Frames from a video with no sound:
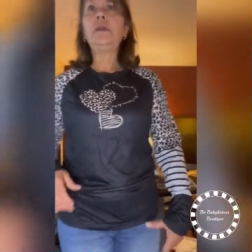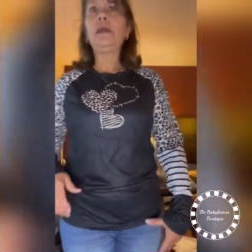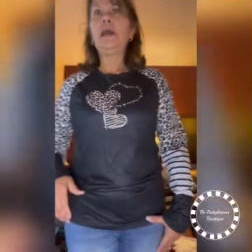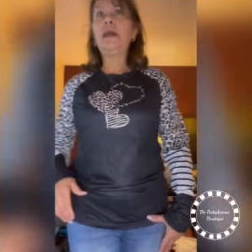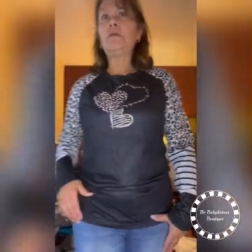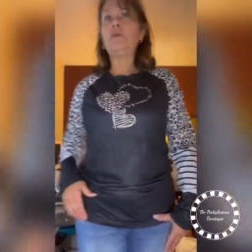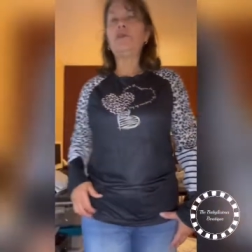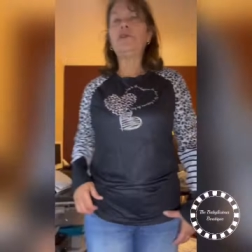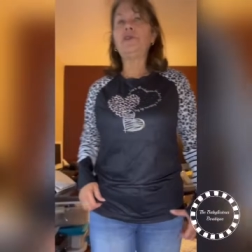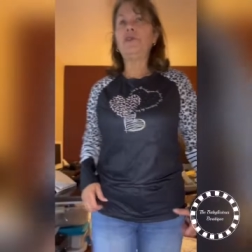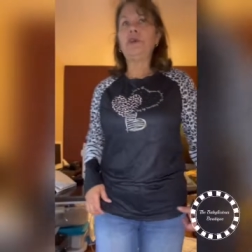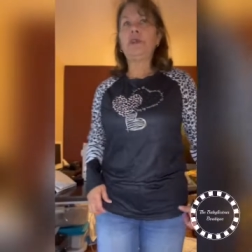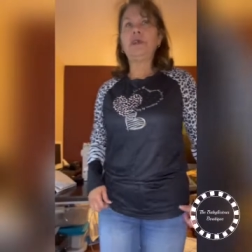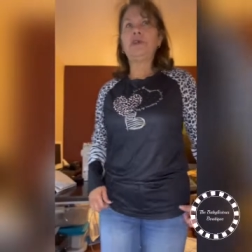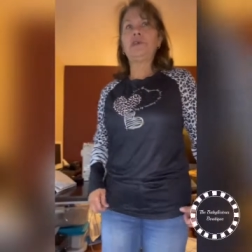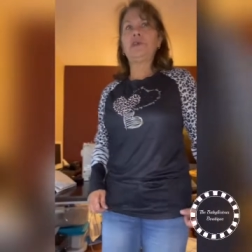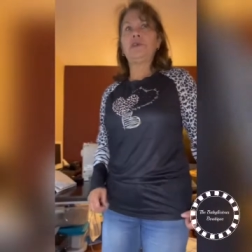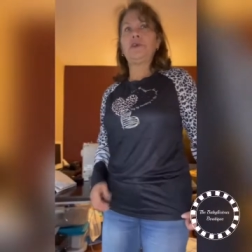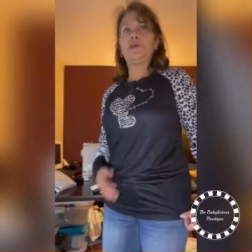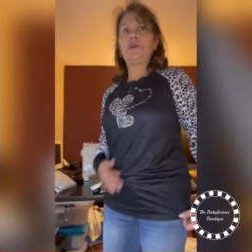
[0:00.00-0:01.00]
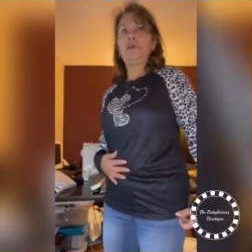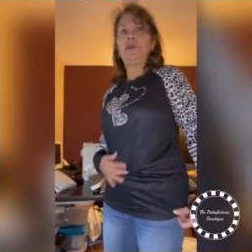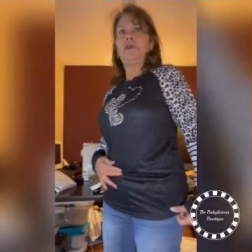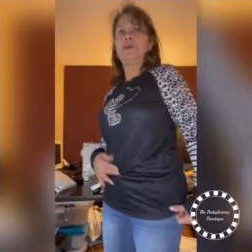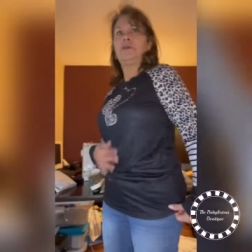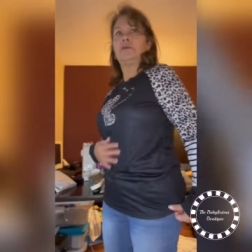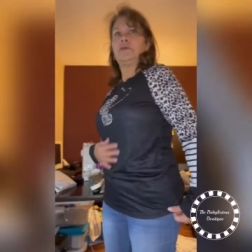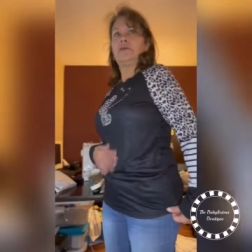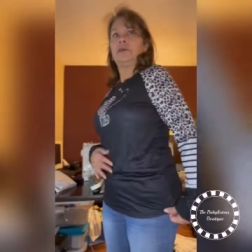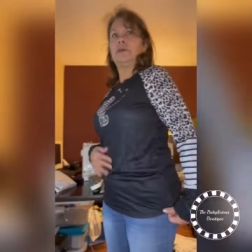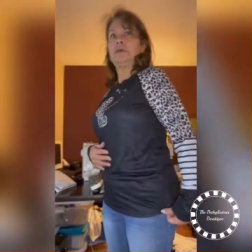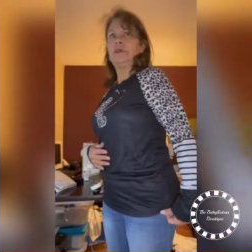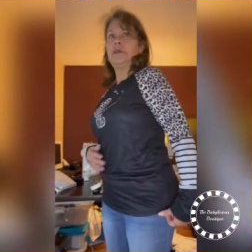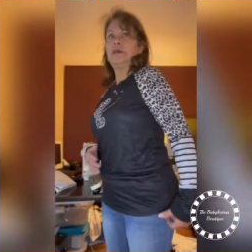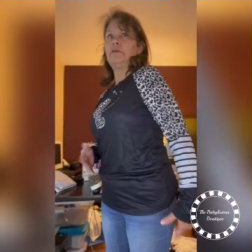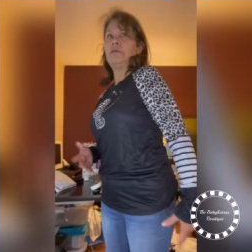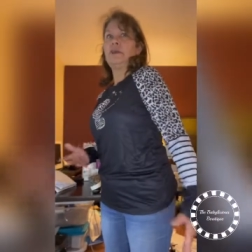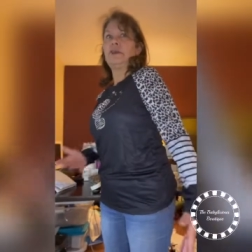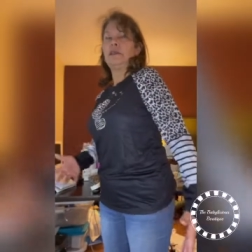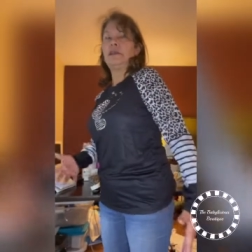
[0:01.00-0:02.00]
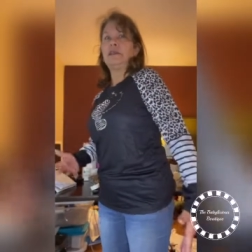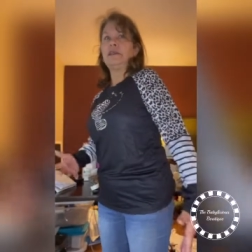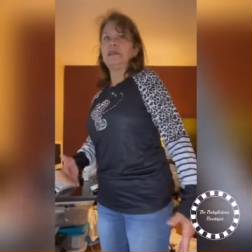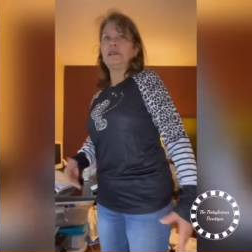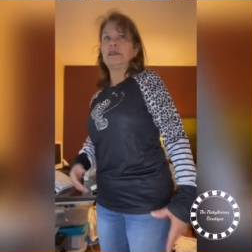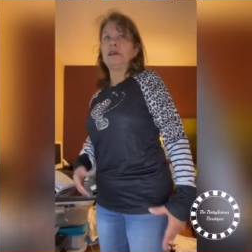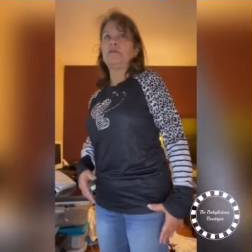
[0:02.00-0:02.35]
labels in it, so you don't really know what it is.